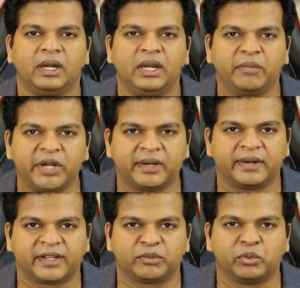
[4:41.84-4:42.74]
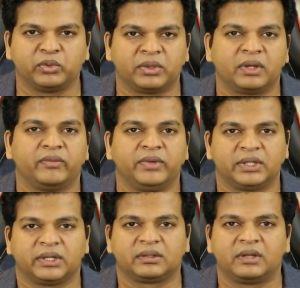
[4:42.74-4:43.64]
Limited exposure,
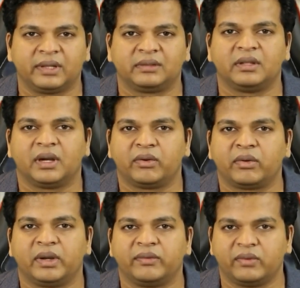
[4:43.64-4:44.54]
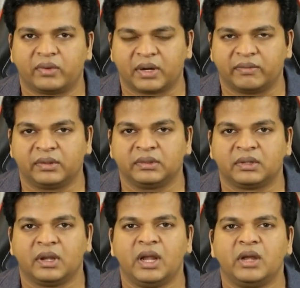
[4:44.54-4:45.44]
which has less than 24 hours,